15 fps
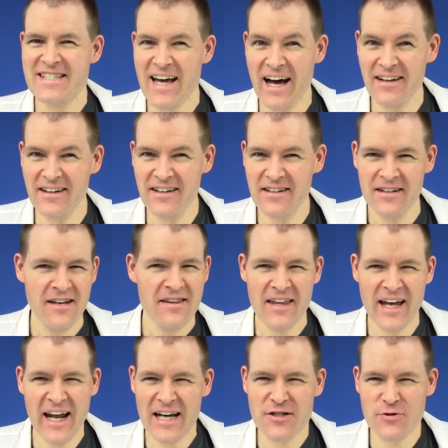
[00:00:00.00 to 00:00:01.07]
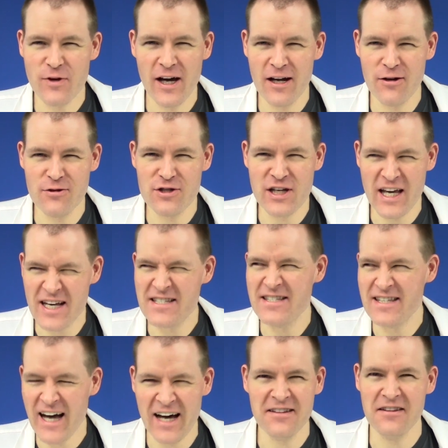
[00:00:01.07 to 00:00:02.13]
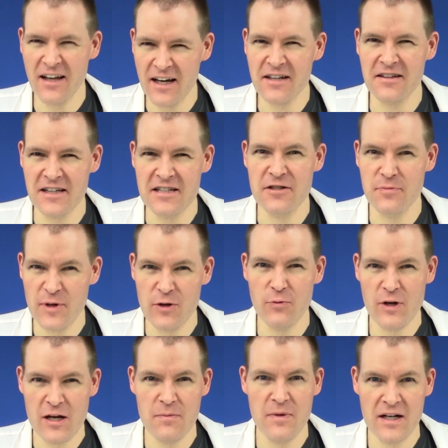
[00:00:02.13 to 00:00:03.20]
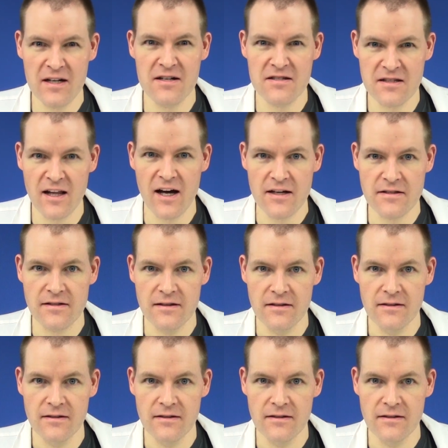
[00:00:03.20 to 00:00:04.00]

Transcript: solid, that extra energy is not likely to be re-emitted as light.